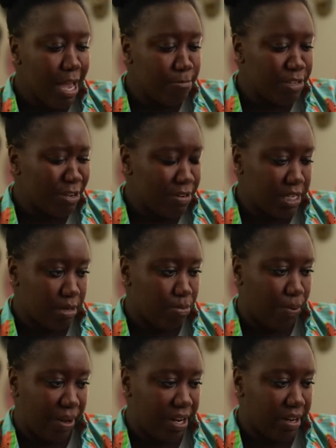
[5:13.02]
I'm so
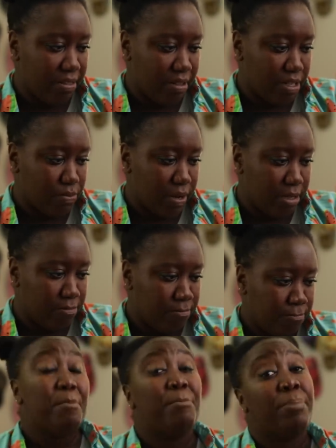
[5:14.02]
disappointed in this one.
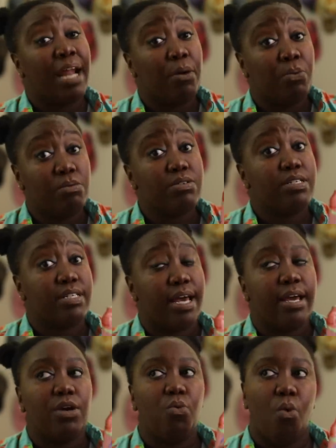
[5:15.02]
But I will
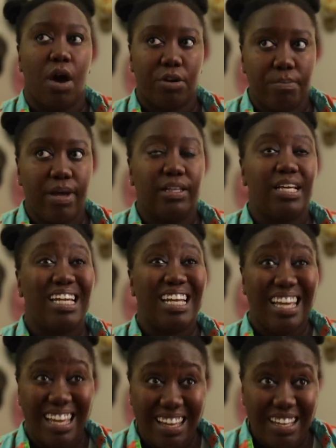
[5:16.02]
say,
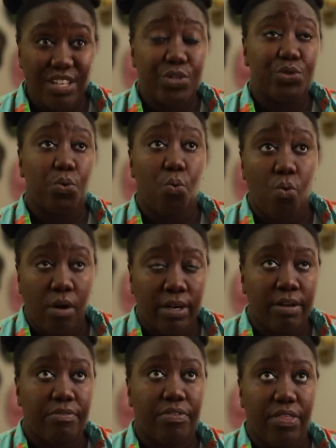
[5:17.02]
watermelon is
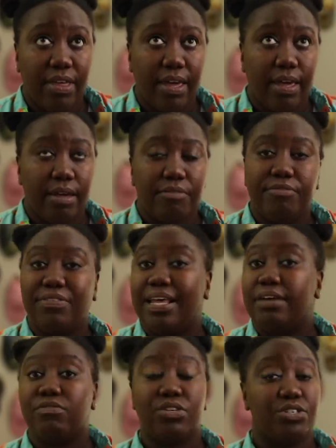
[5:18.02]
one of the
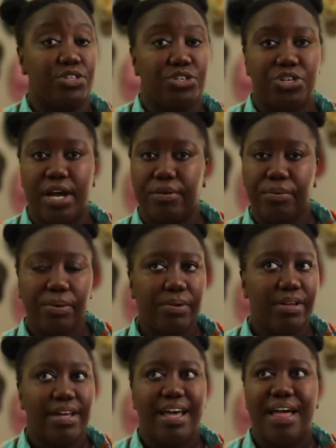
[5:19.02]
flavors in
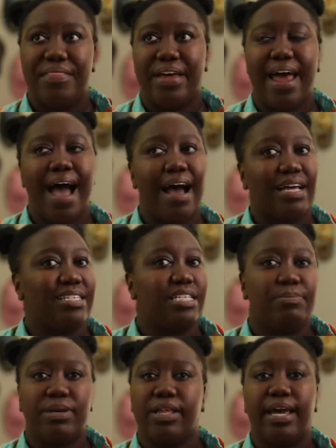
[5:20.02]
general that has
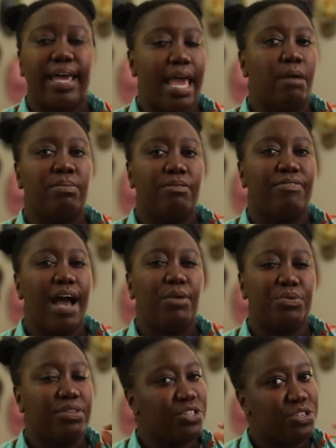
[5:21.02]
to be like amplified
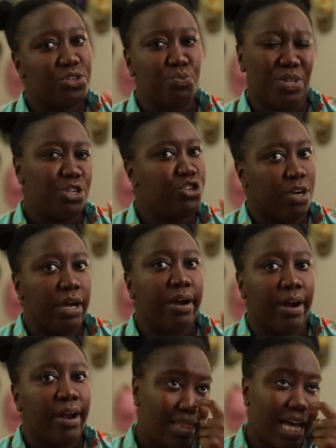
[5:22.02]
with, with
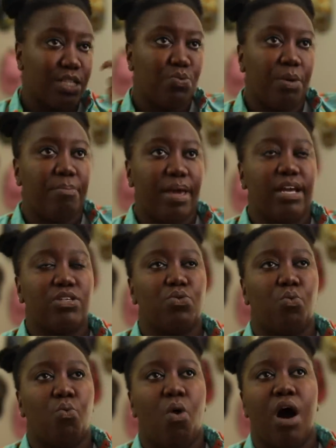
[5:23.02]
sugar. That's what makes
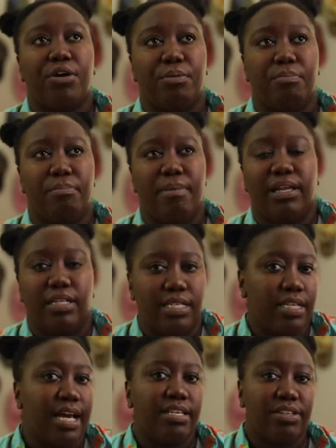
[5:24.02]

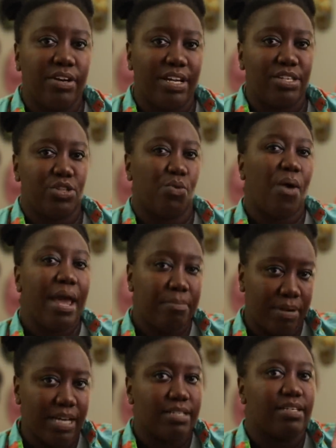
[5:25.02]
watermelon taste good is the
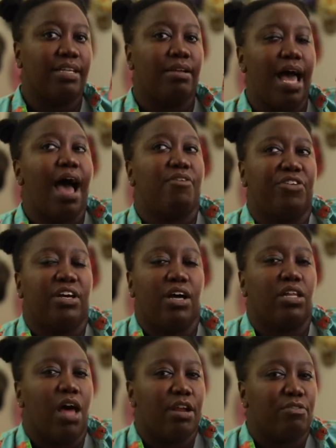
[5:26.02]
ripeness and having
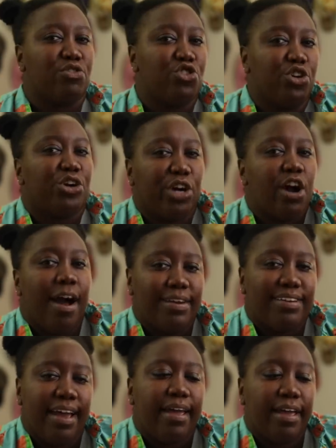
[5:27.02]
a lot of sugar
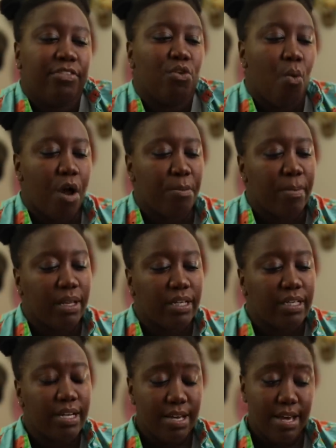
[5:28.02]
content in the
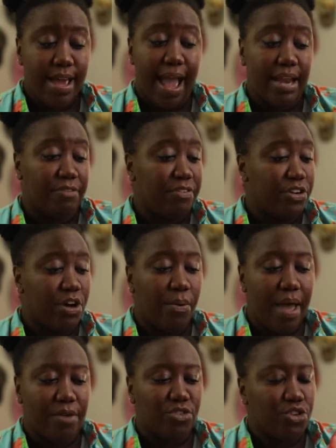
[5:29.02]
watermelon. And if it
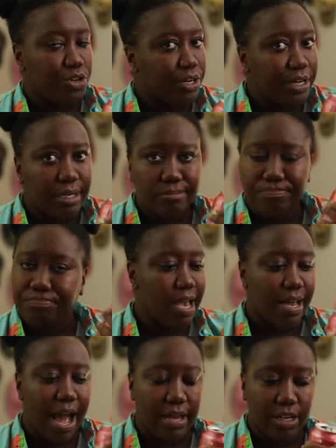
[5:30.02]
don't have sugar,
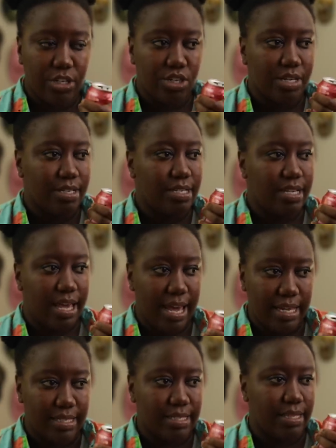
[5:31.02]
it kind of just
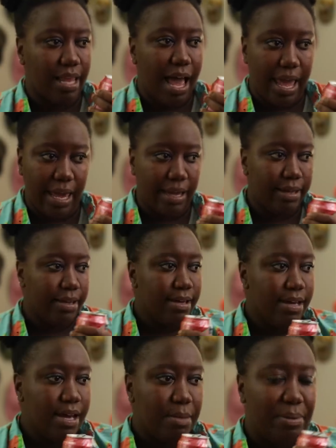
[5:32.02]
tastes like
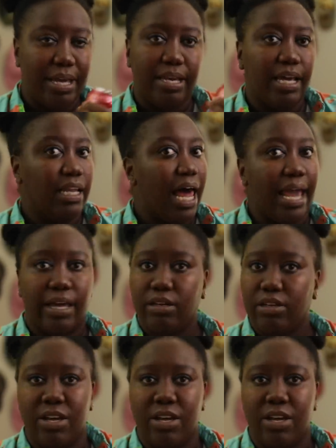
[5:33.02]
Pedialyte.